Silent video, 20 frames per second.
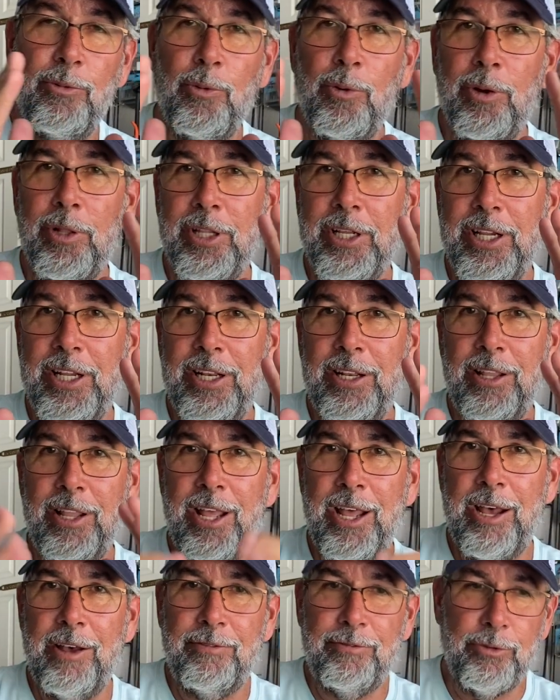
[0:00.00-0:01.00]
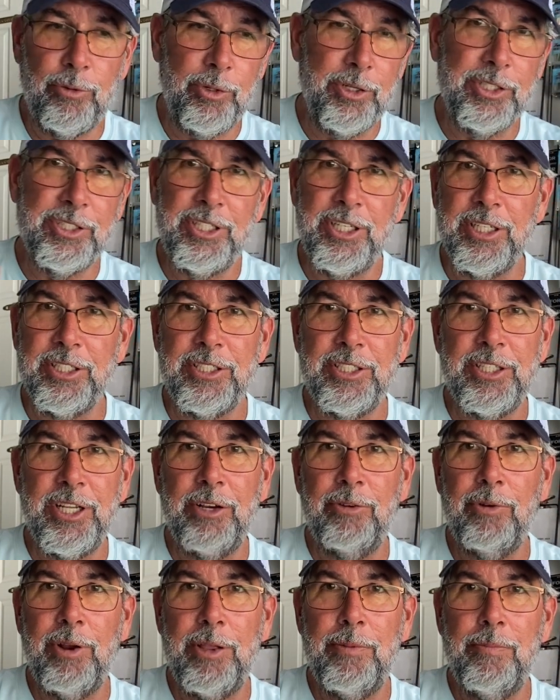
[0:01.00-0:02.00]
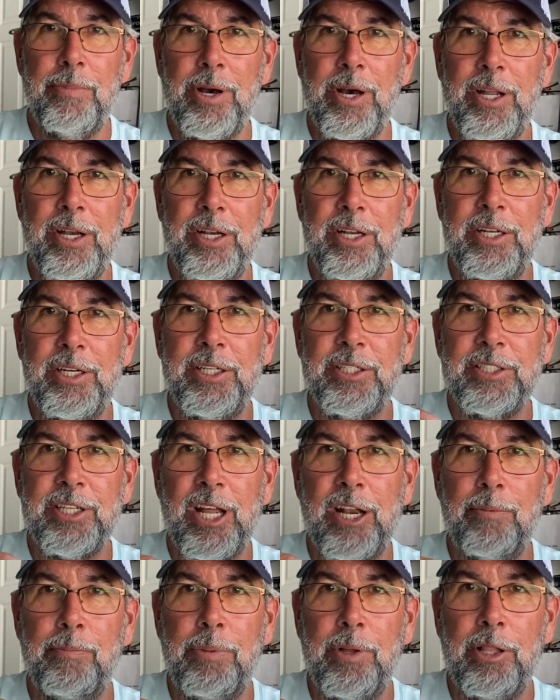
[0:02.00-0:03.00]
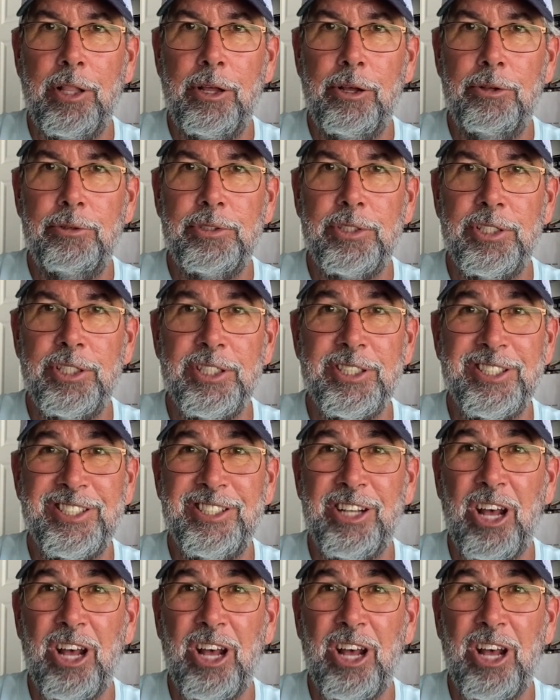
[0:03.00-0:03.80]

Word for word: or lean left, or you see a stingray mud and it just kind of billows and just